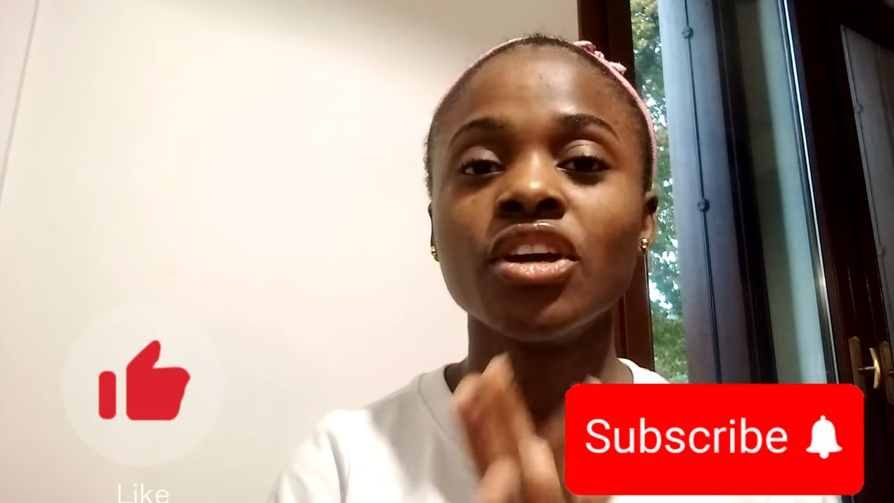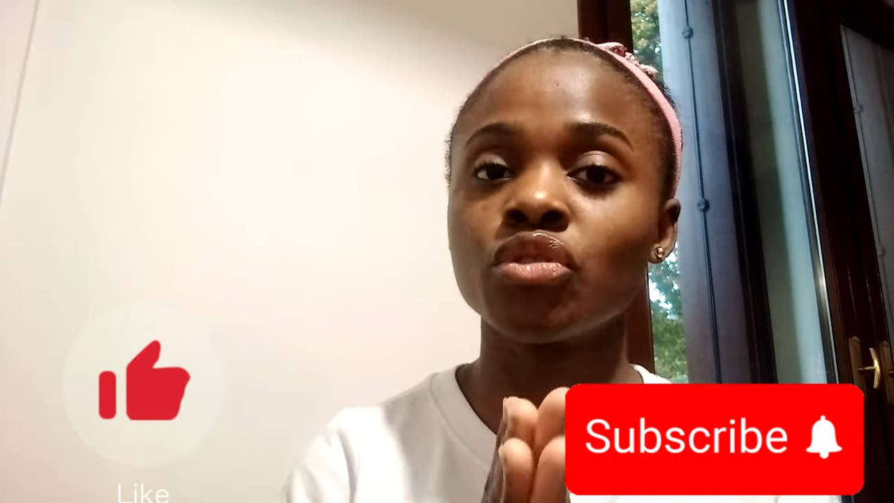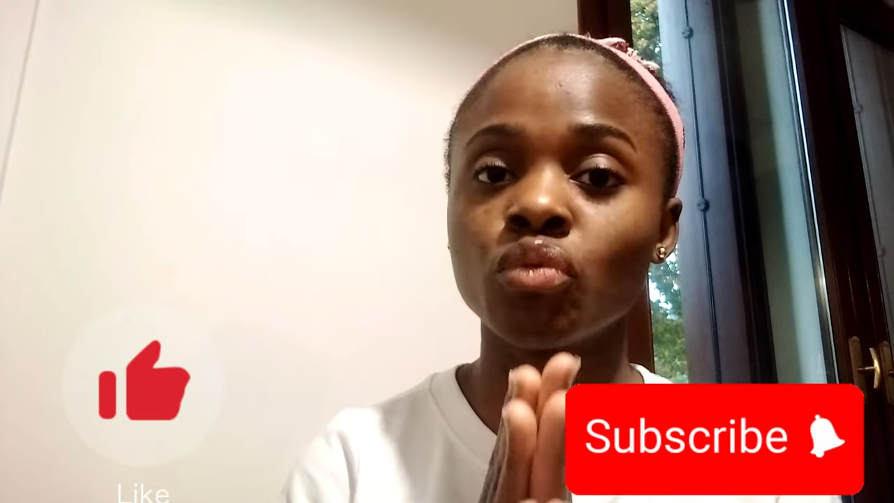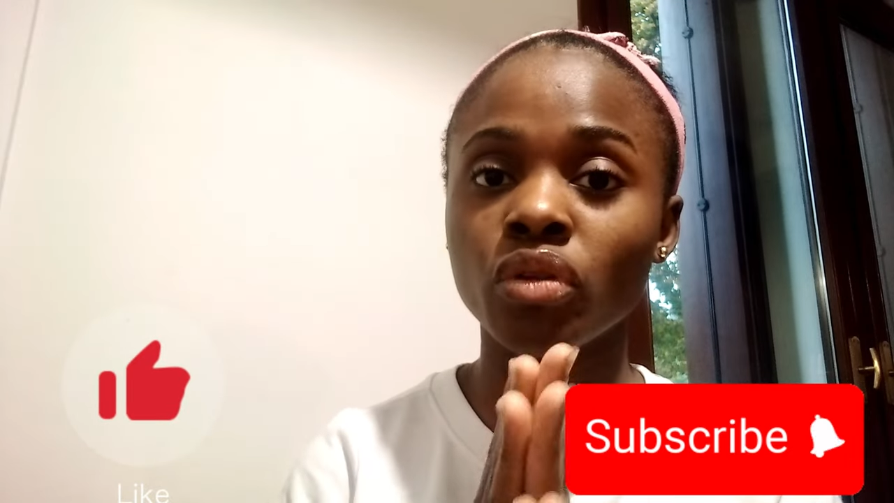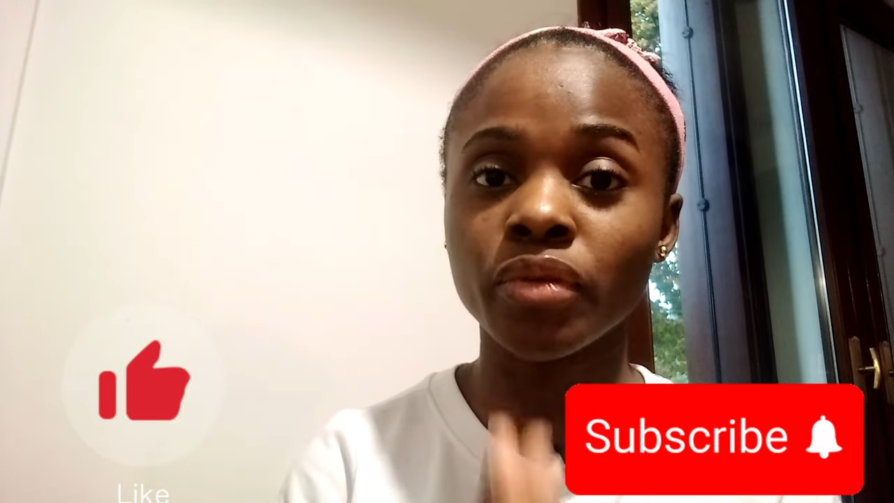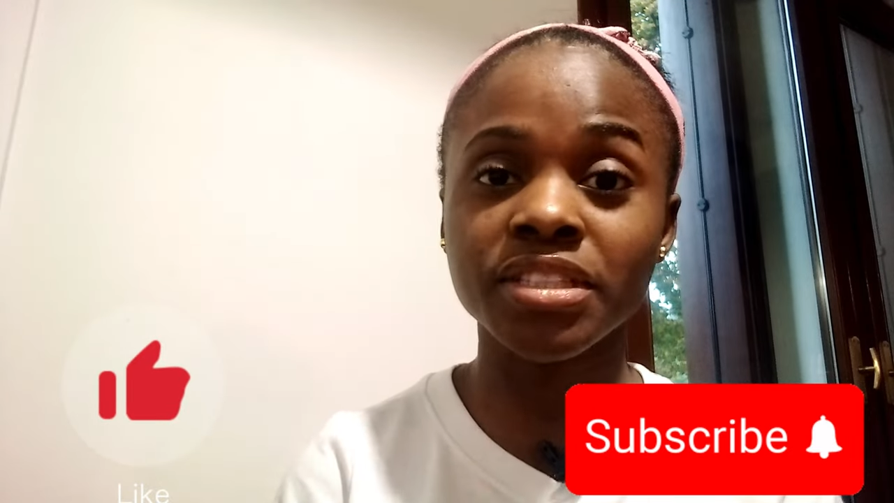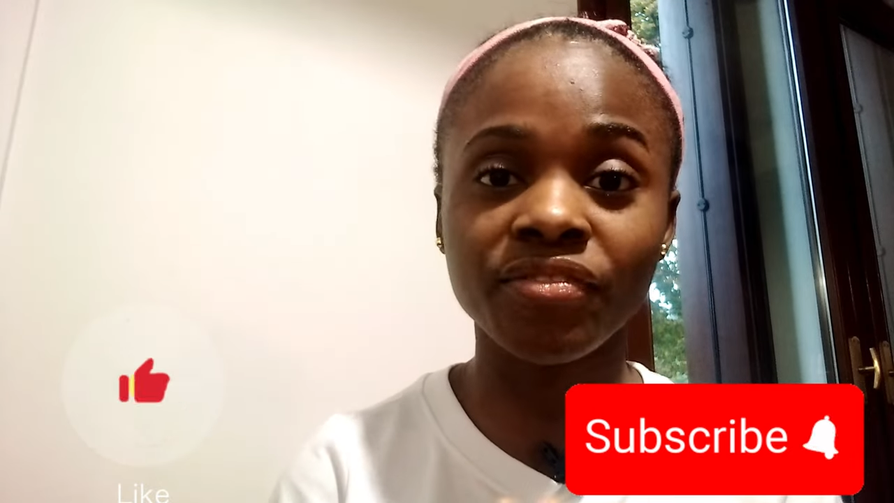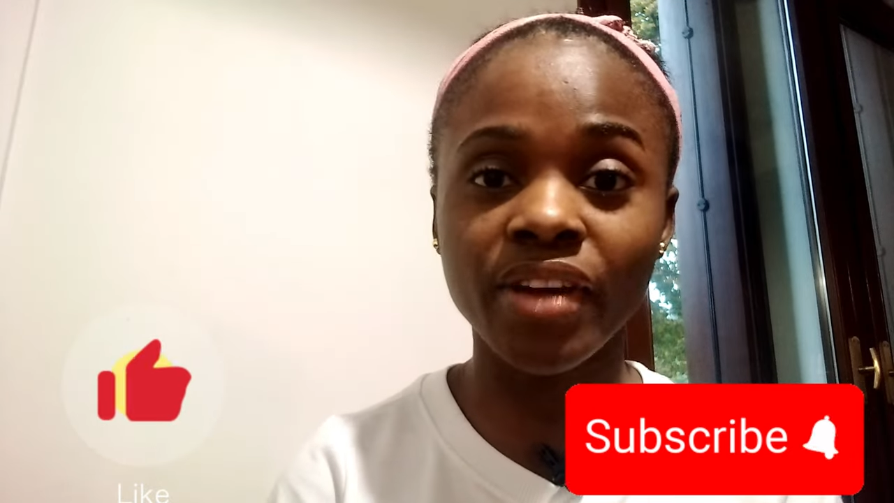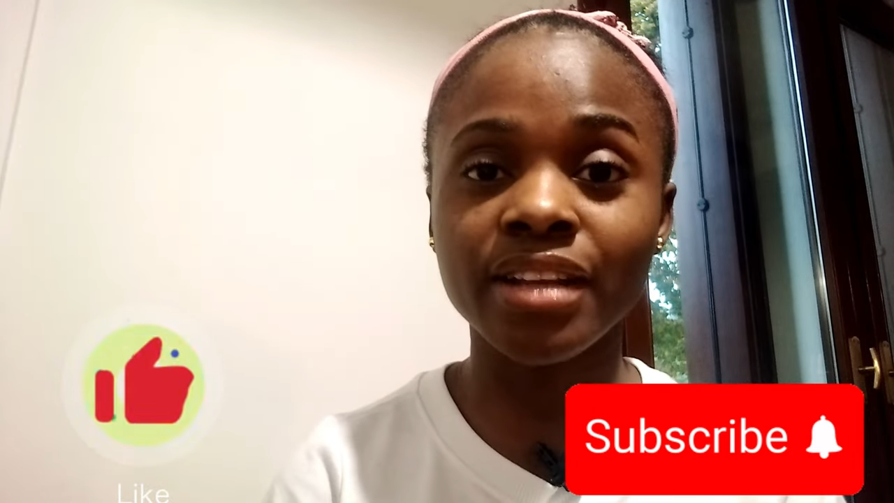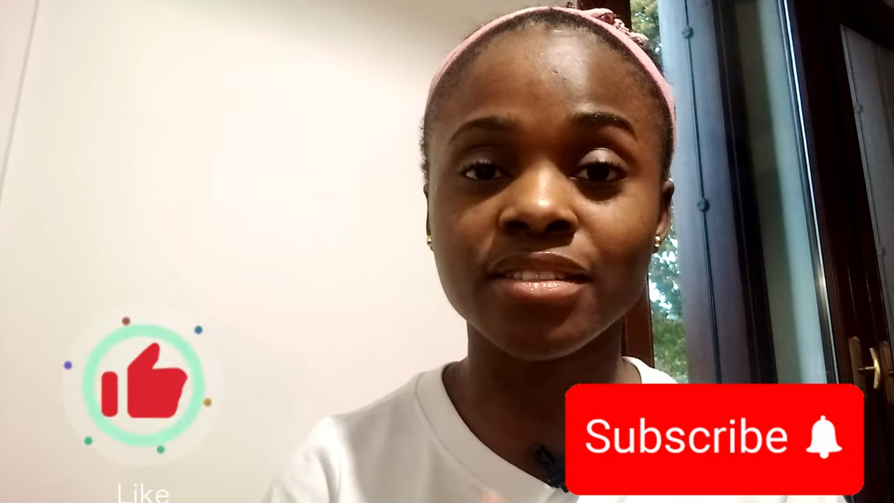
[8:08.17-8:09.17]
you will always
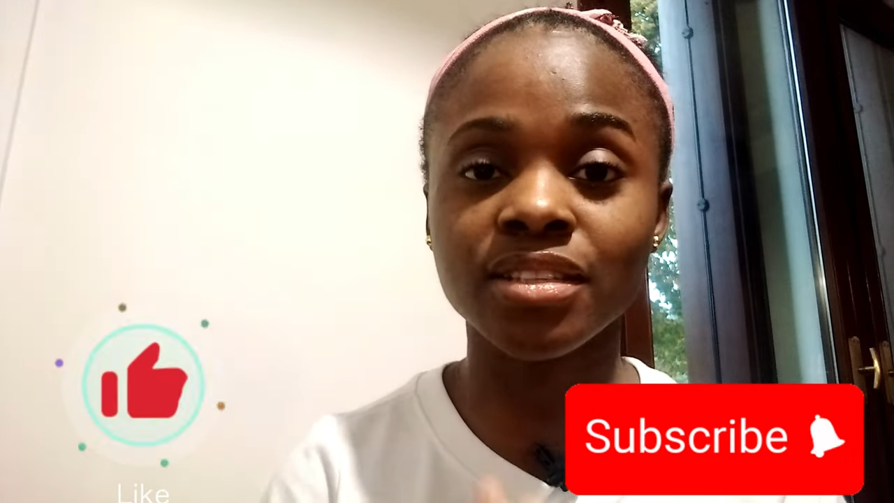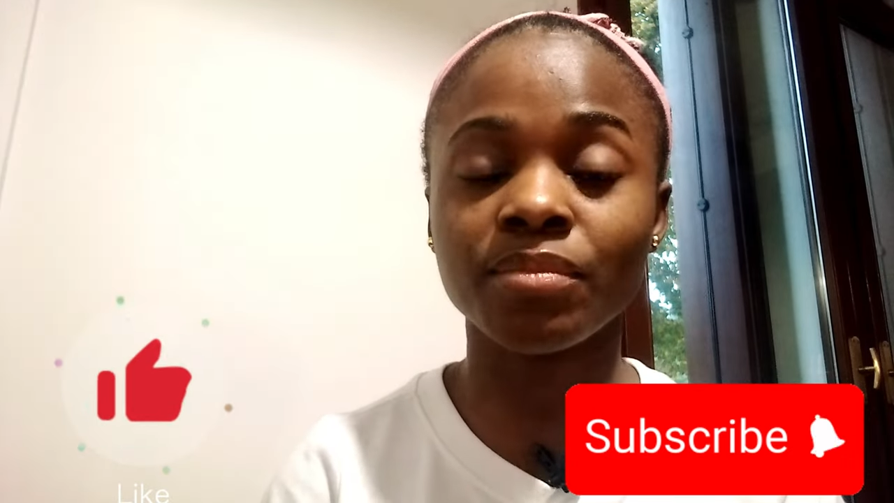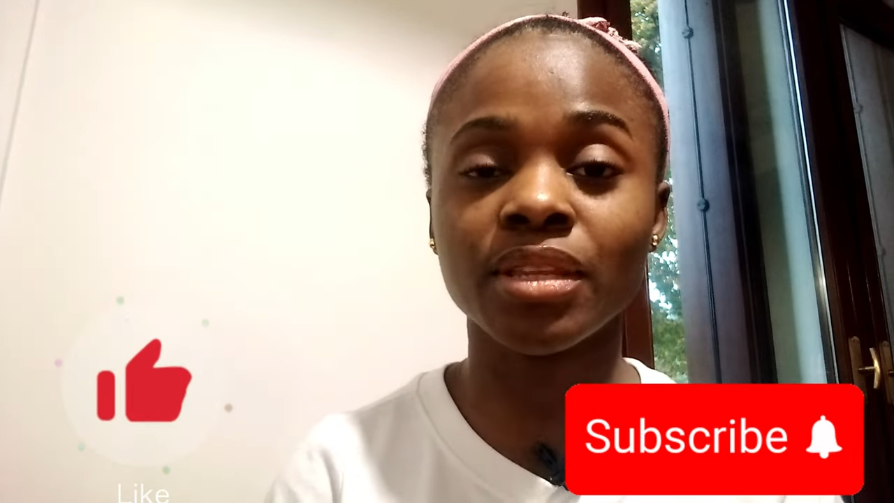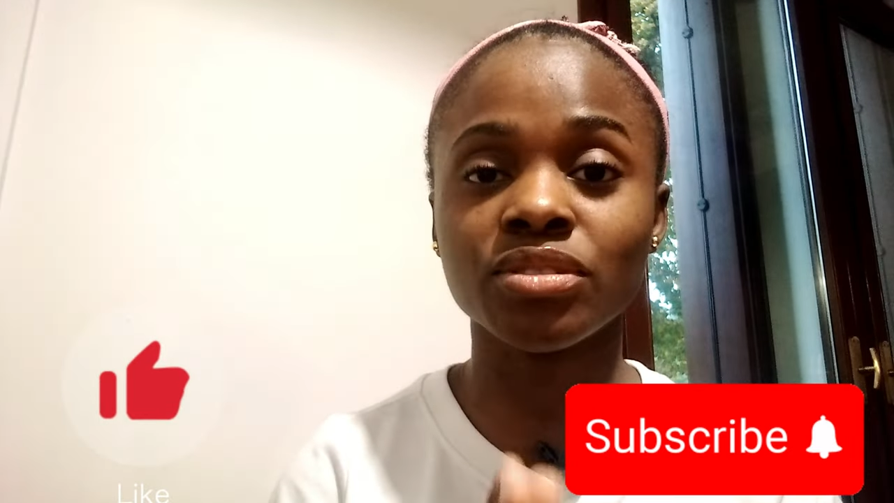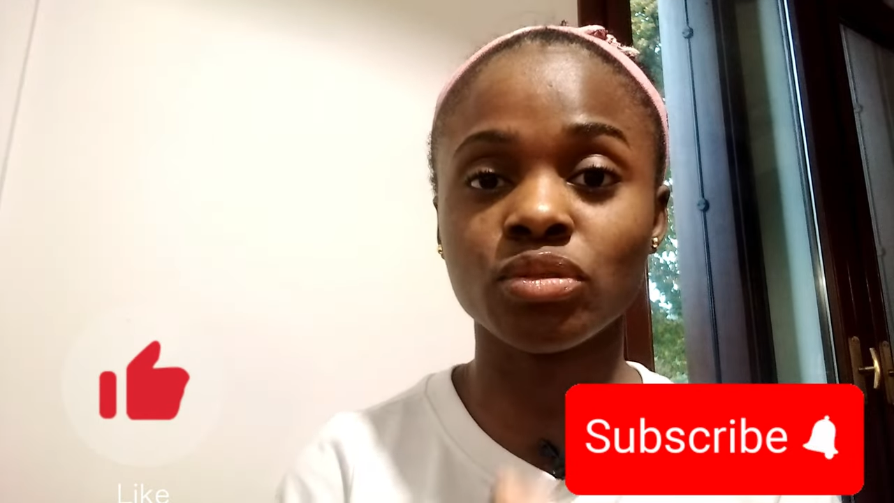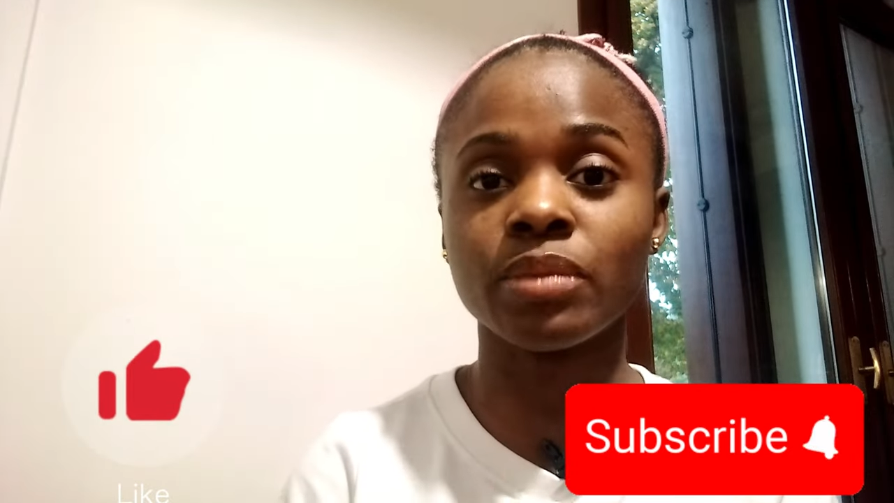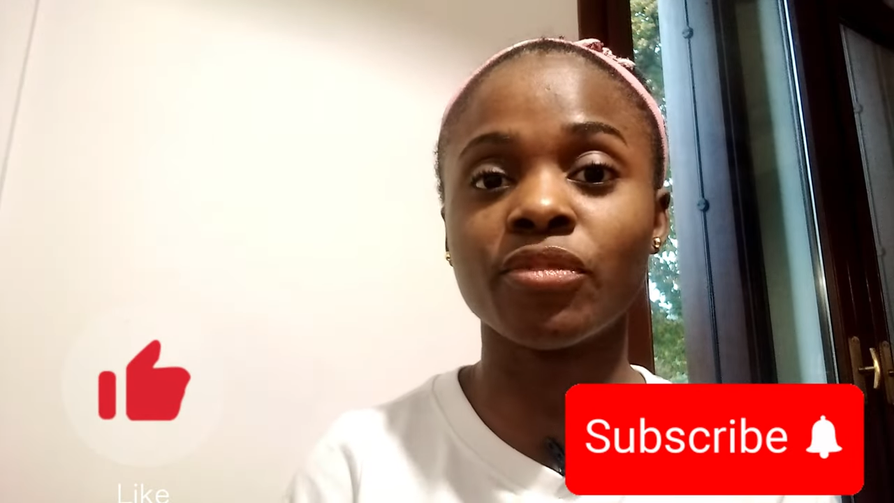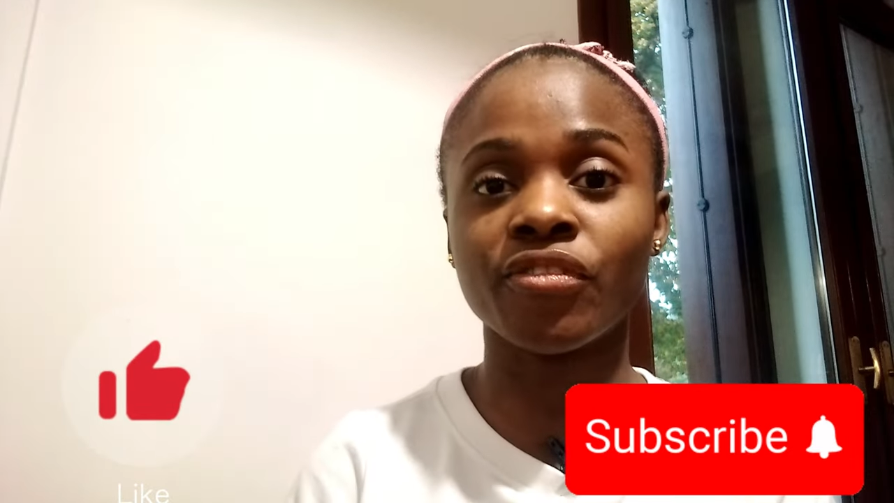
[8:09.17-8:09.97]
find something suitable